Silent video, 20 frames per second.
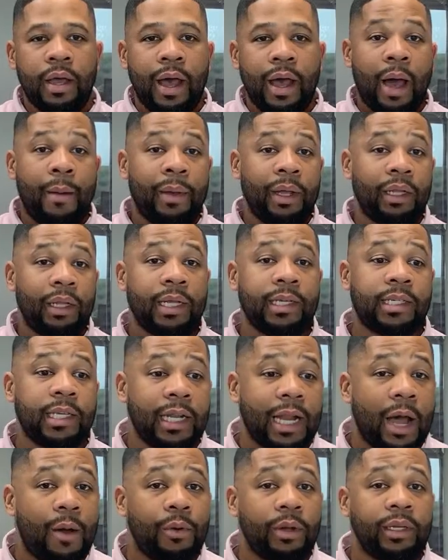I mean, listen,
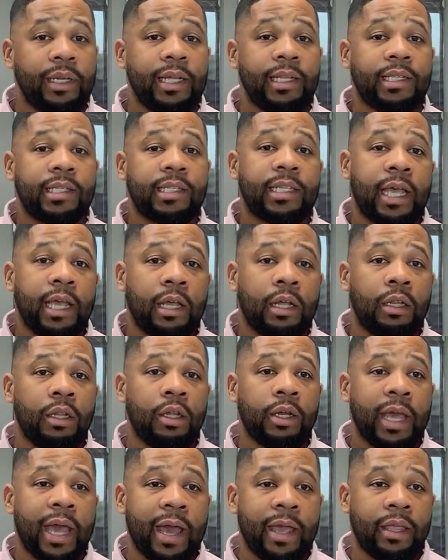I would need to take a
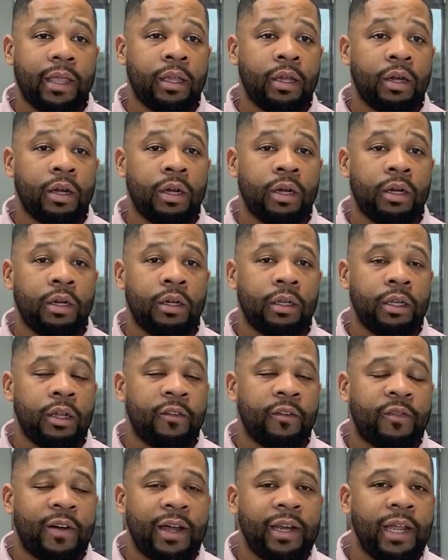look at your your
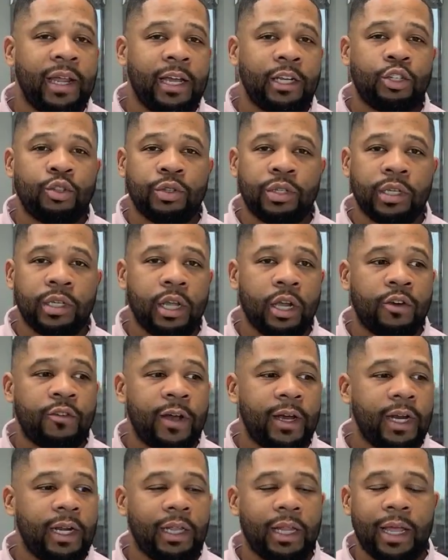financials and your
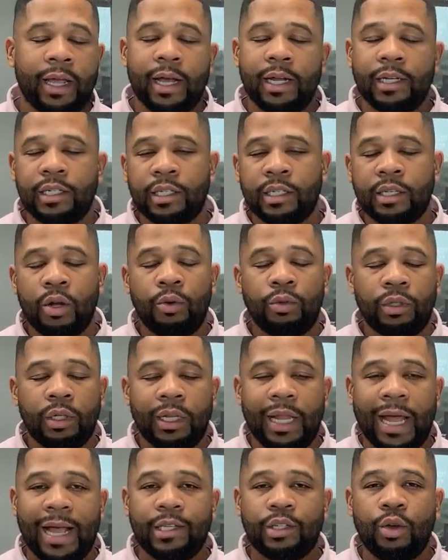credit, like I just told the
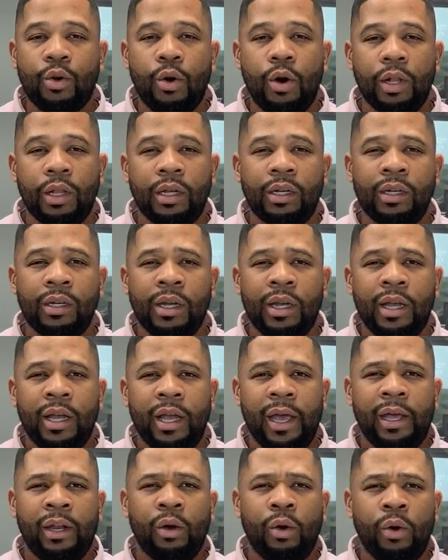last caller,
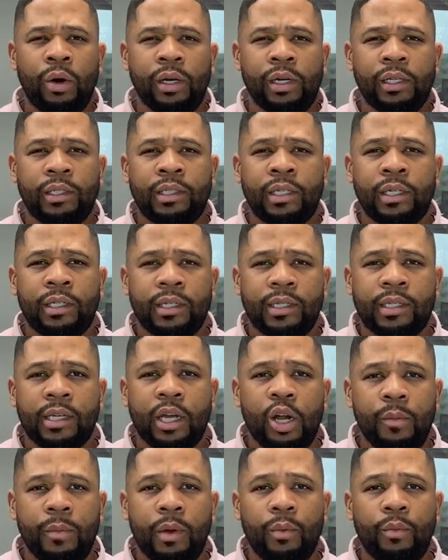in order to
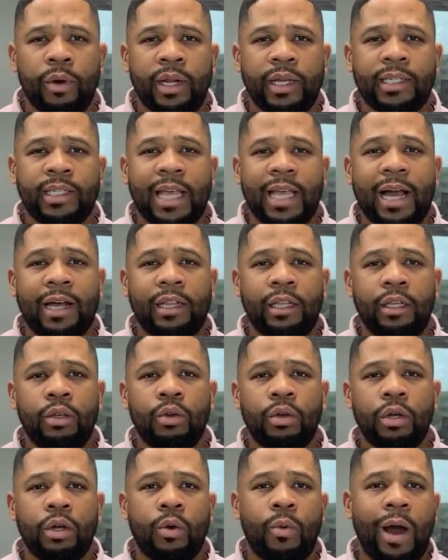determine what exactly you
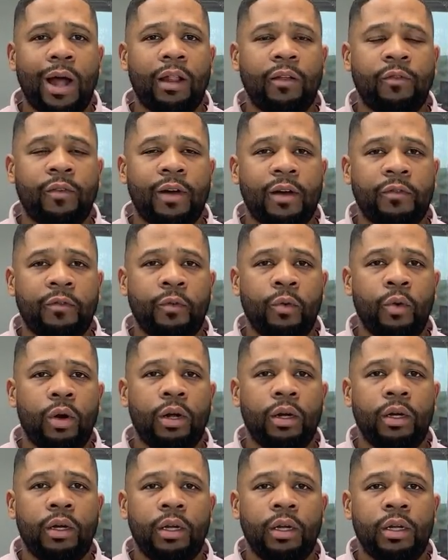could qualify for.
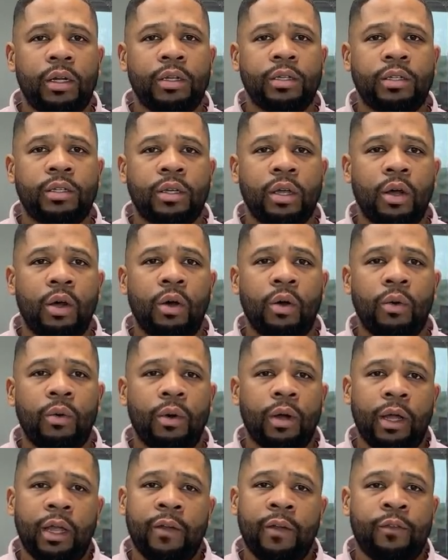
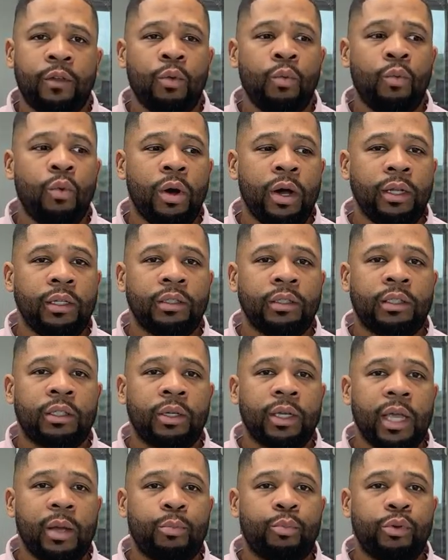So if you want to
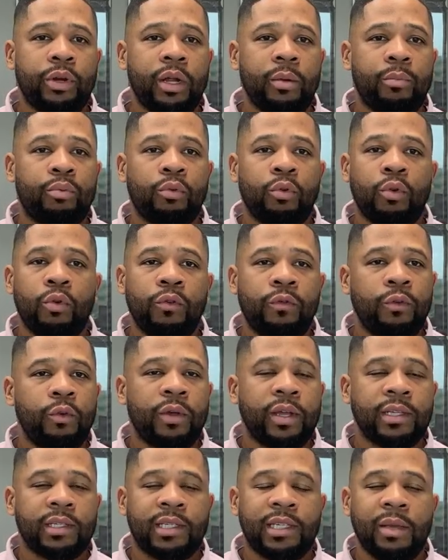get pre-approved, you
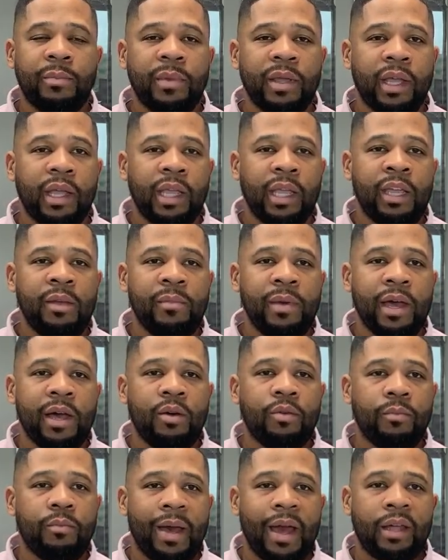can send me an
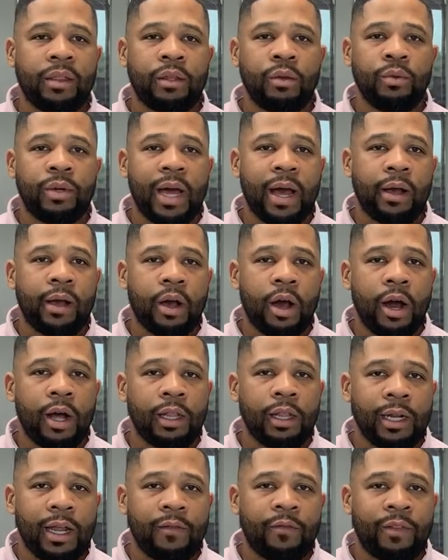email,
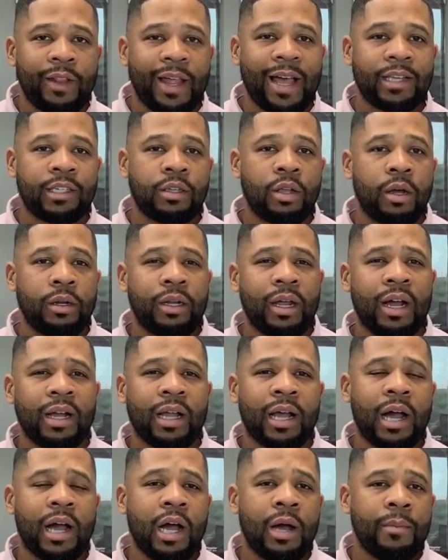matthew.garland at
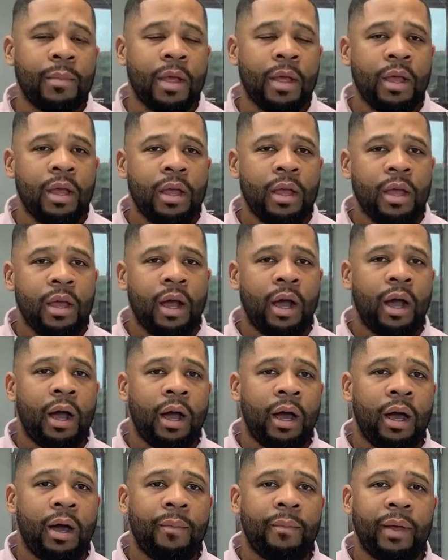flagstar.com.
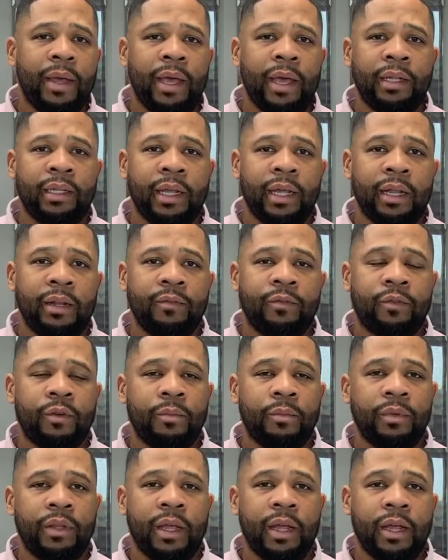Um, and then
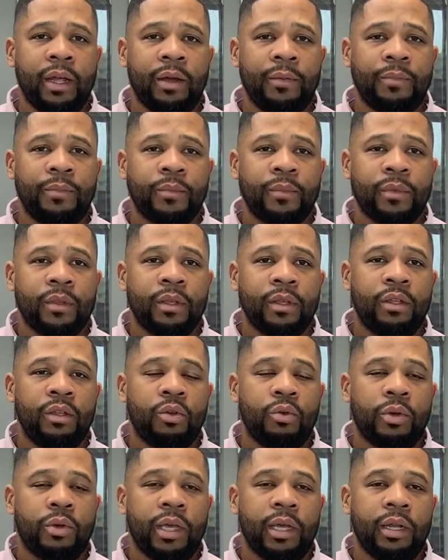from there,
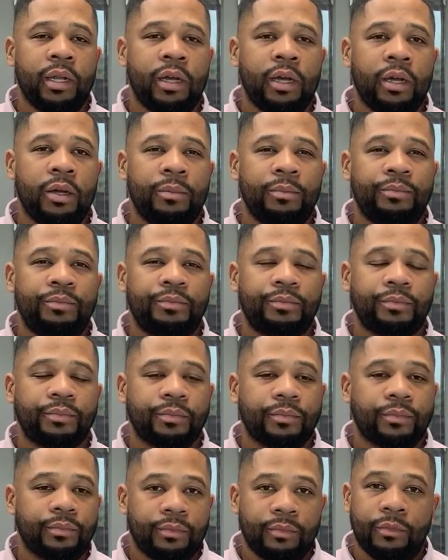you can um,
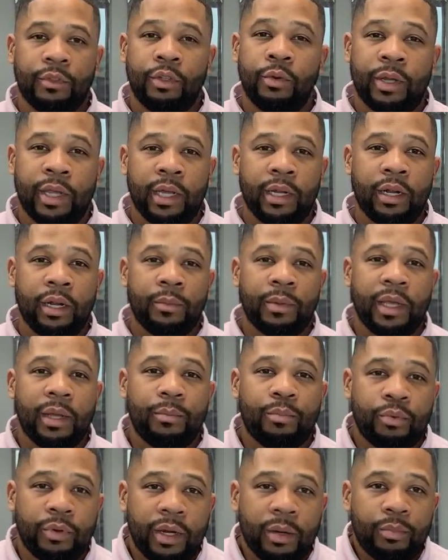you can um,
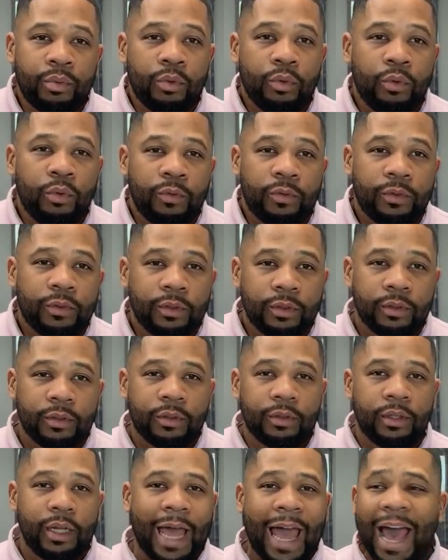get pre-approved.
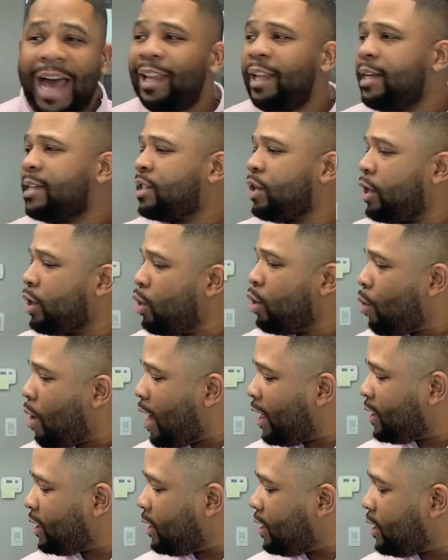Alex, are you
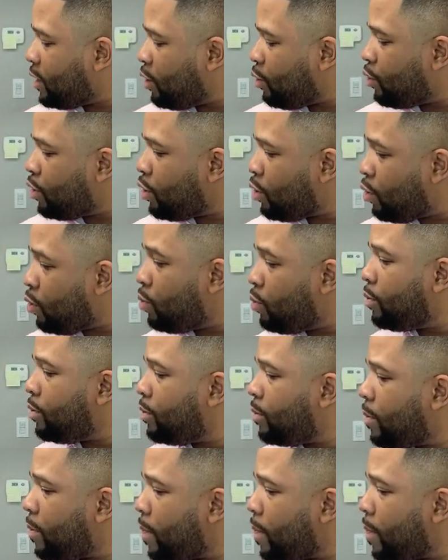watching this YouTube?